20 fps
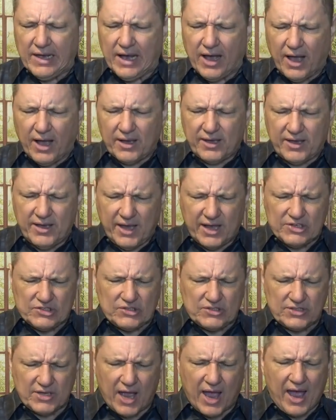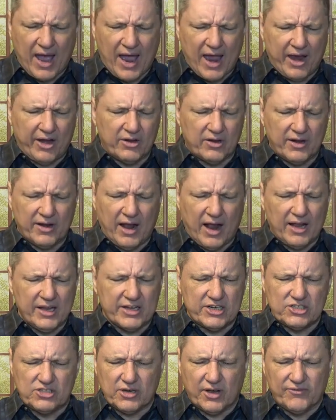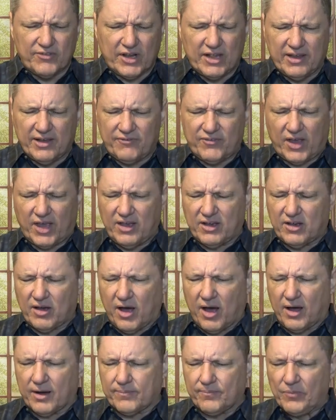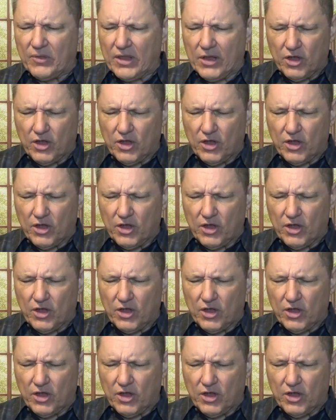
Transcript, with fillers: against the higher knowledge of a living God.